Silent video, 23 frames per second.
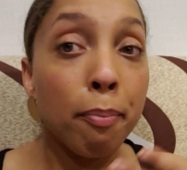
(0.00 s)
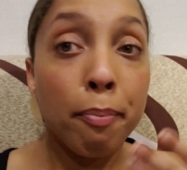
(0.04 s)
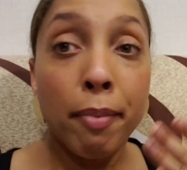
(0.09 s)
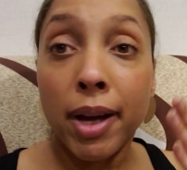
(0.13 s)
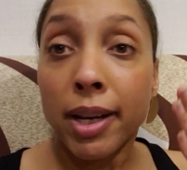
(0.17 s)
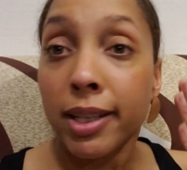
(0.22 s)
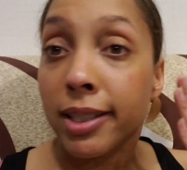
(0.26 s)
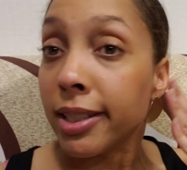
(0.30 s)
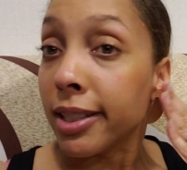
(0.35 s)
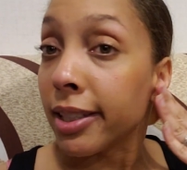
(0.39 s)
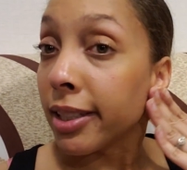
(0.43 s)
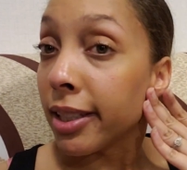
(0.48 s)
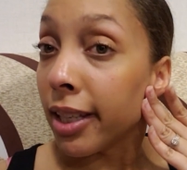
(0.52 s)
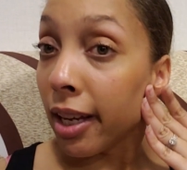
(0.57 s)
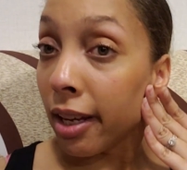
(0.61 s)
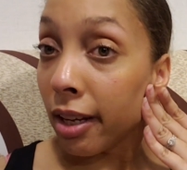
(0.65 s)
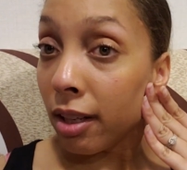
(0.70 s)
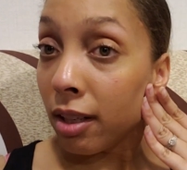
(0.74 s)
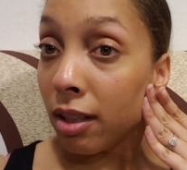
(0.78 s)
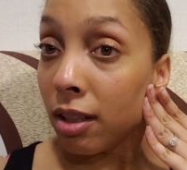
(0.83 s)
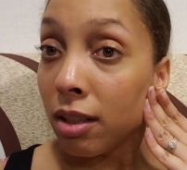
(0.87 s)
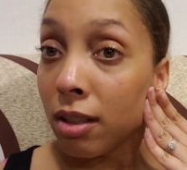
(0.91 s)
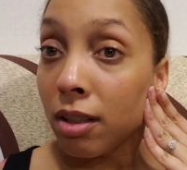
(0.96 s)
My
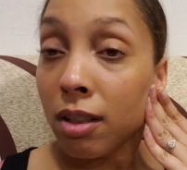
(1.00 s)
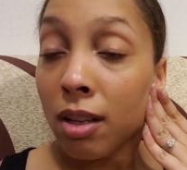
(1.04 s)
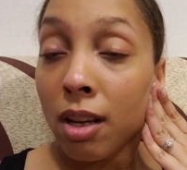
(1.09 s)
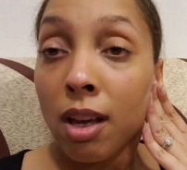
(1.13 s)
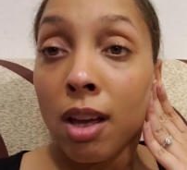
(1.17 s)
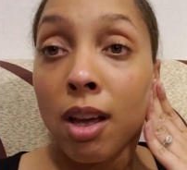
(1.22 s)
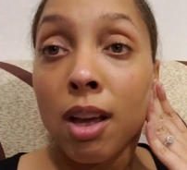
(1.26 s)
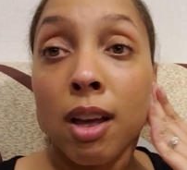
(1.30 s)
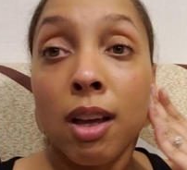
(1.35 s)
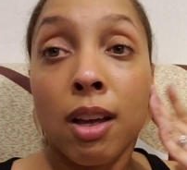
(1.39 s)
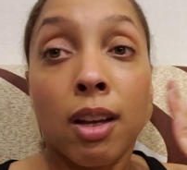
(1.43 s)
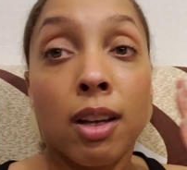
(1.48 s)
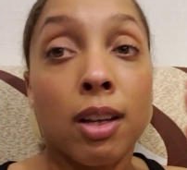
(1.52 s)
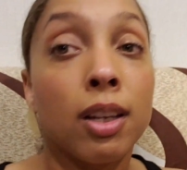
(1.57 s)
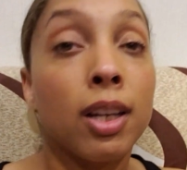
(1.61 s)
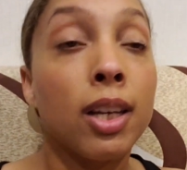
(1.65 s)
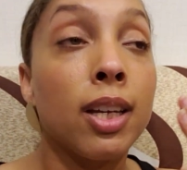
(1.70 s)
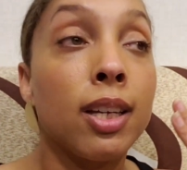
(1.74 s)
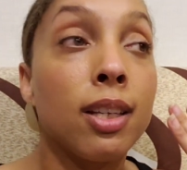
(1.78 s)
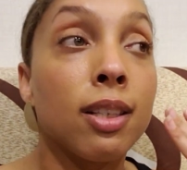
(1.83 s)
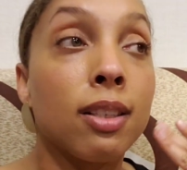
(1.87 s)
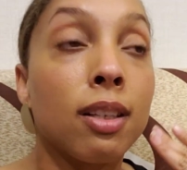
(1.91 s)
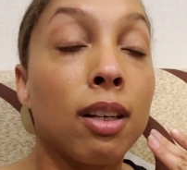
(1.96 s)
skin
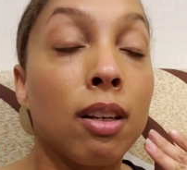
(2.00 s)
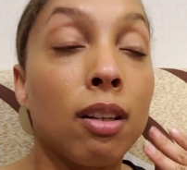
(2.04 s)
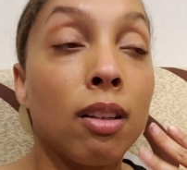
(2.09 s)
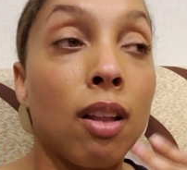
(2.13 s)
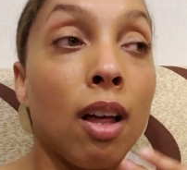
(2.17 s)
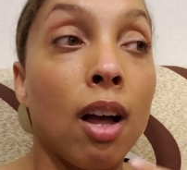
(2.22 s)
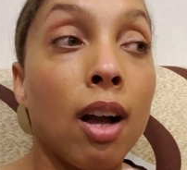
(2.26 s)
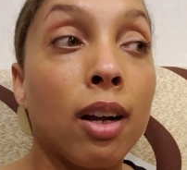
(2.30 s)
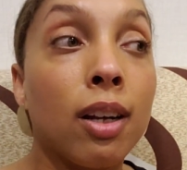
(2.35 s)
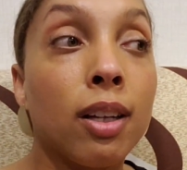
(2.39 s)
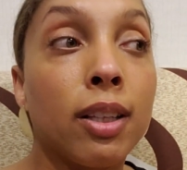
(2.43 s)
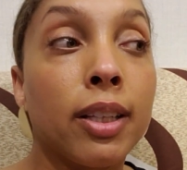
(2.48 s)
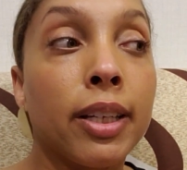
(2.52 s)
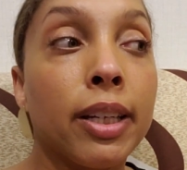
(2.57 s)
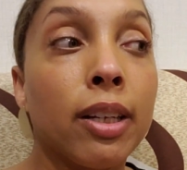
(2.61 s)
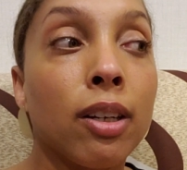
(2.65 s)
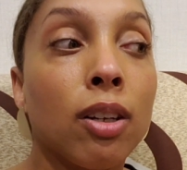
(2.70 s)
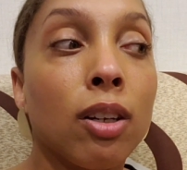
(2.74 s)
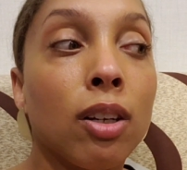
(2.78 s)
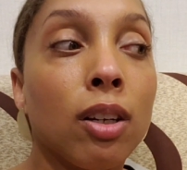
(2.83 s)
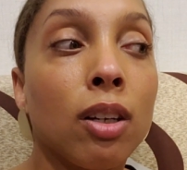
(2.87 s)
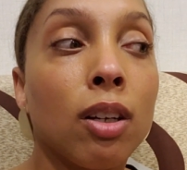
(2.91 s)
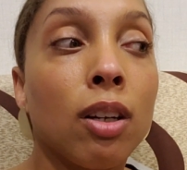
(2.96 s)
is a lot
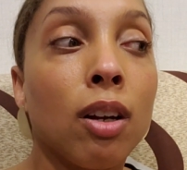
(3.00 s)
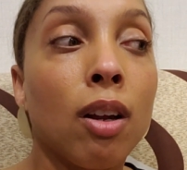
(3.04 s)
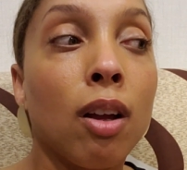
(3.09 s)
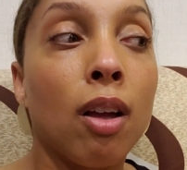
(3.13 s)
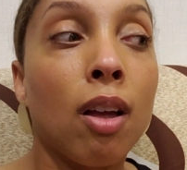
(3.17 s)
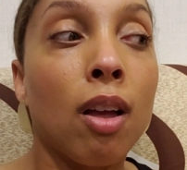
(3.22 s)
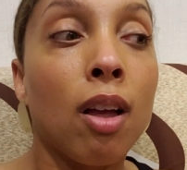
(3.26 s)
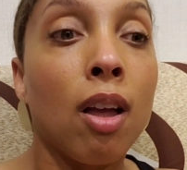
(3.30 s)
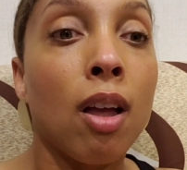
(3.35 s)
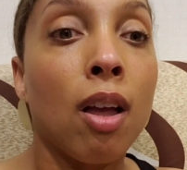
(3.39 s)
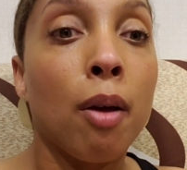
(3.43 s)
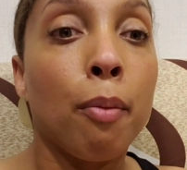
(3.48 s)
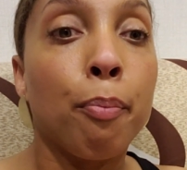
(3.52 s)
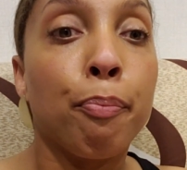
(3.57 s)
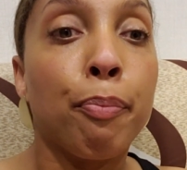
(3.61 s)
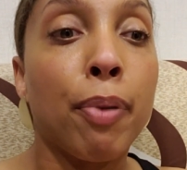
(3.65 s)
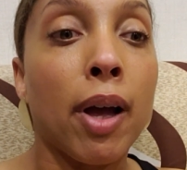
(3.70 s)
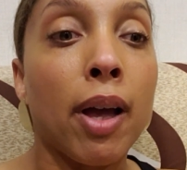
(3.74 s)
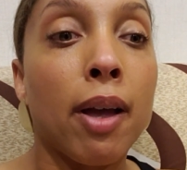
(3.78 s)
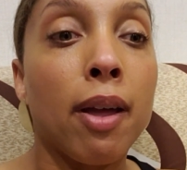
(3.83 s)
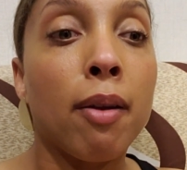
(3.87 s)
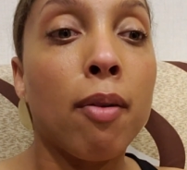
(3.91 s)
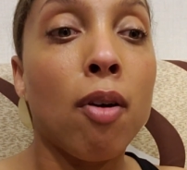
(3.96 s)
clearer,
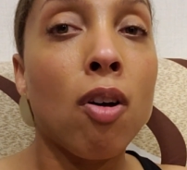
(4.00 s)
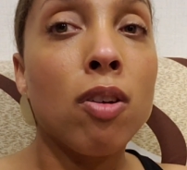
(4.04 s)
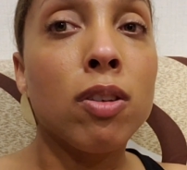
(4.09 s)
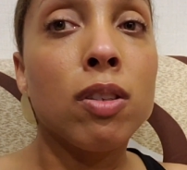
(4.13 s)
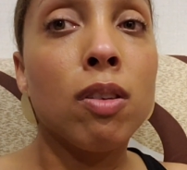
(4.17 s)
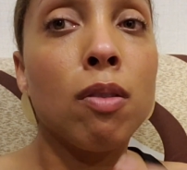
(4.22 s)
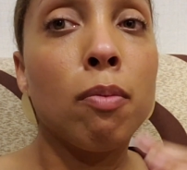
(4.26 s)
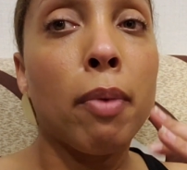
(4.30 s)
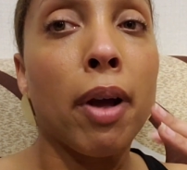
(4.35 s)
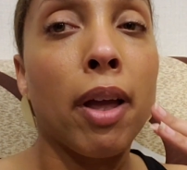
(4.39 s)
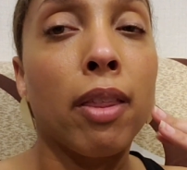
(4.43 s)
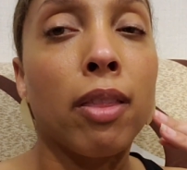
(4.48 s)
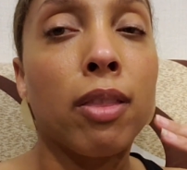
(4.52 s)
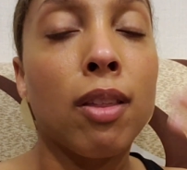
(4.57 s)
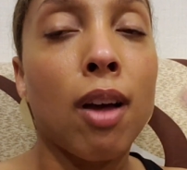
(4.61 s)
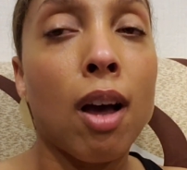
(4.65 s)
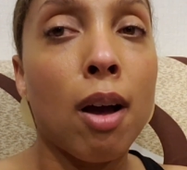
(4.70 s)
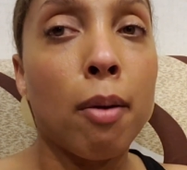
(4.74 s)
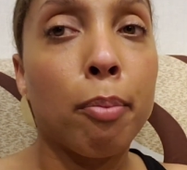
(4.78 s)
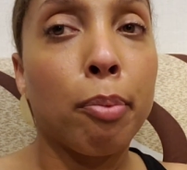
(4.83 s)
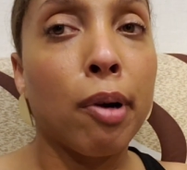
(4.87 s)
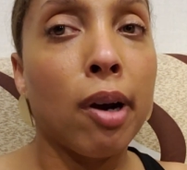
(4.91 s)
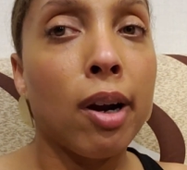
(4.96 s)
but also my
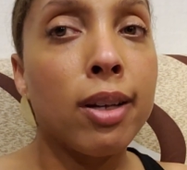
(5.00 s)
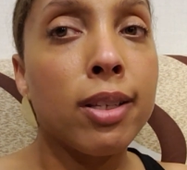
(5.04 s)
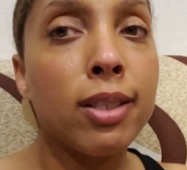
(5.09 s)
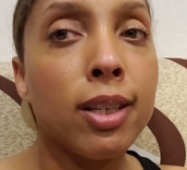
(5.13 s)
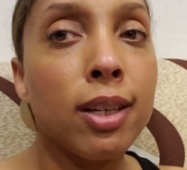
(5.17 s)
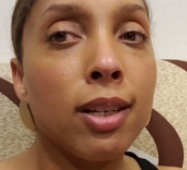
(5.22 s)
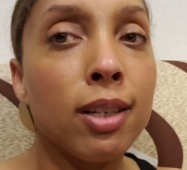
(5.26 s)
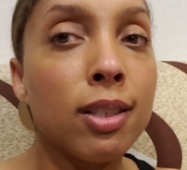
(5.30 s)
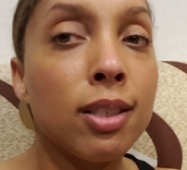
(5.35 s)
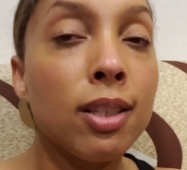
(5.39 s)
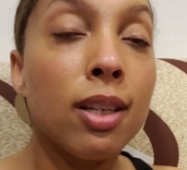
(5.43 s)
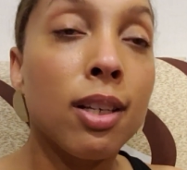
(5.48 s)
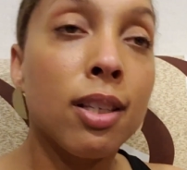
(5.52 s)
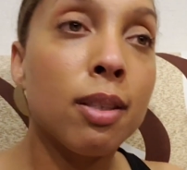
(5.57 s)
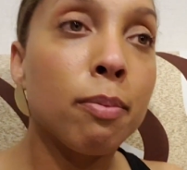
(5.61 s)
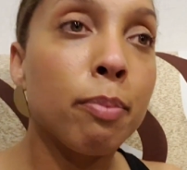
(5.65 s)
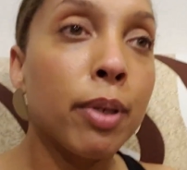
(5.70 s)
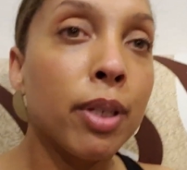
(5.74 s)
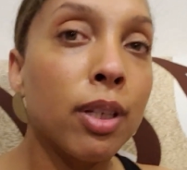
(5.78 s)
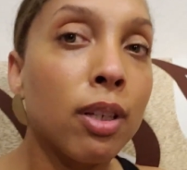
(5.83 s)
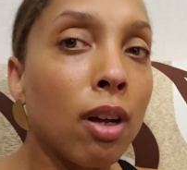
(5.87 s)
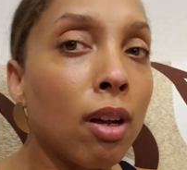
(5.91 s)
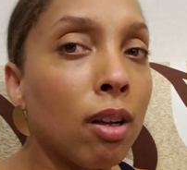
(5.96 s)
thought process has
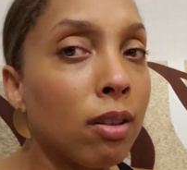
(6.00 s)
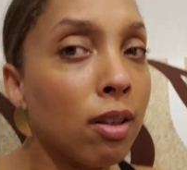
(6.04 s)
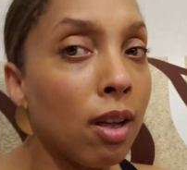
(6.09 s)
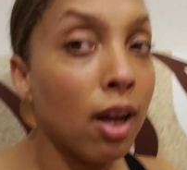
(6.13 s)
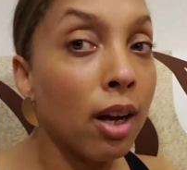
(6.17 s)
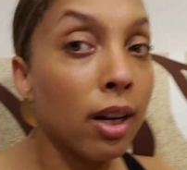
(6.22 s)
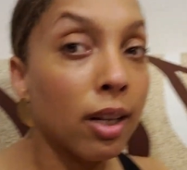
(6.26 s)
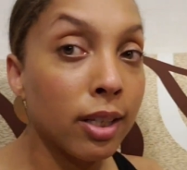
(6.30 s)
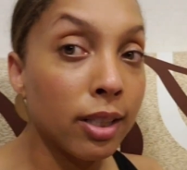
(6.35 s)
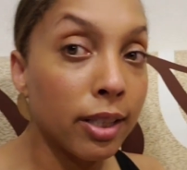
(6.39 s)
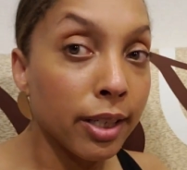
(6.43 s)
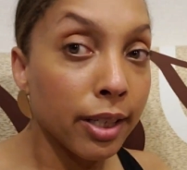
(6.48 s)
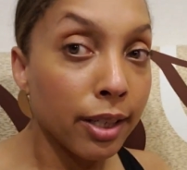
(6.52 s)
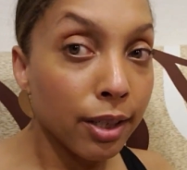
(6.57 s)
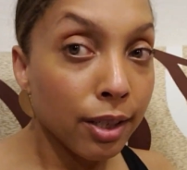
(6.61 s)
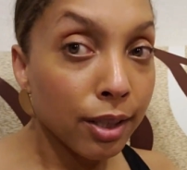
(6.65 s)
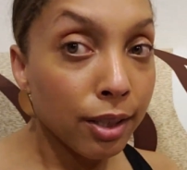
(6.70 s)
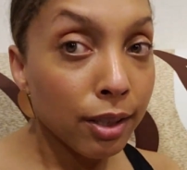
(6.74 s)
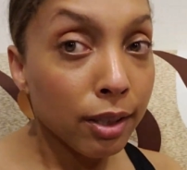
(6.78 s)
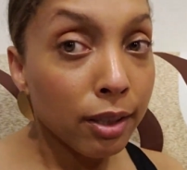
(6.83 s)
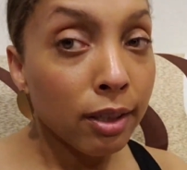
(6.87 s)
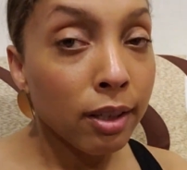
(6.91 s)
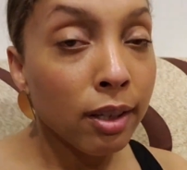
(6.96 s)
been a lot
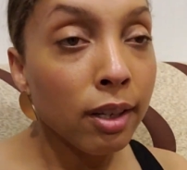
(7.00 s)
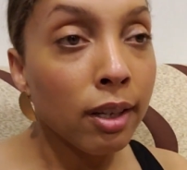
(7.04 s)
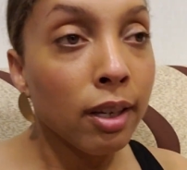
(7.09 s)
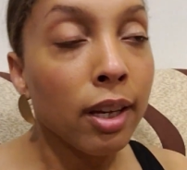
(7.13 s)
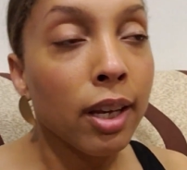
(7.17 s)
clearer.